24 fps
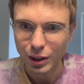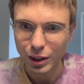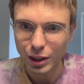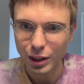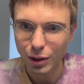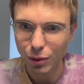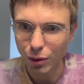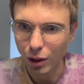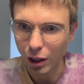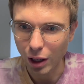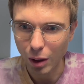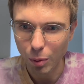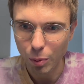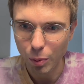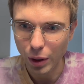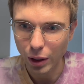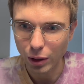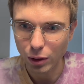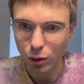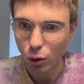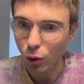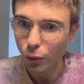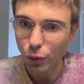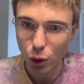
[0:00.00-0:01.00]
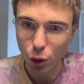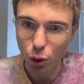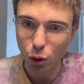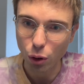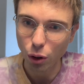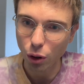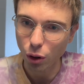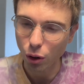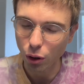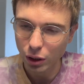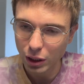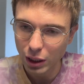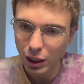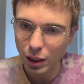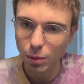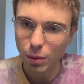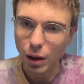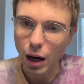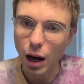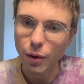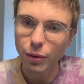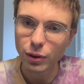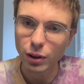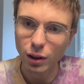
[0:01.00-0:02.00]
development of your team
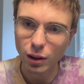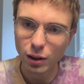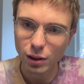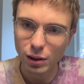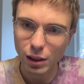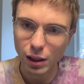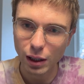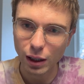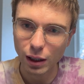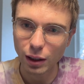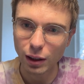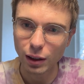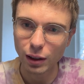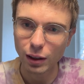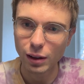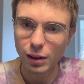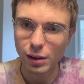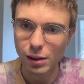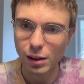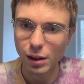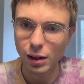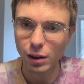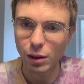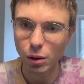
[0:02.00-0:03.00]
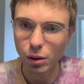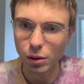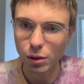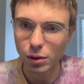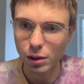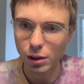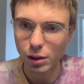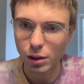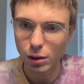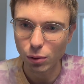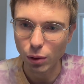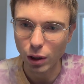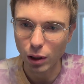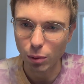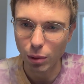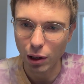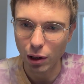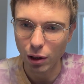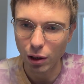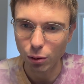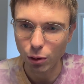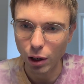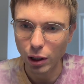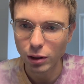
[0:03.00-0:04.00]
after they got this 1
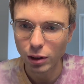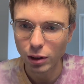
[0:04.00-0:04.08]
million, right?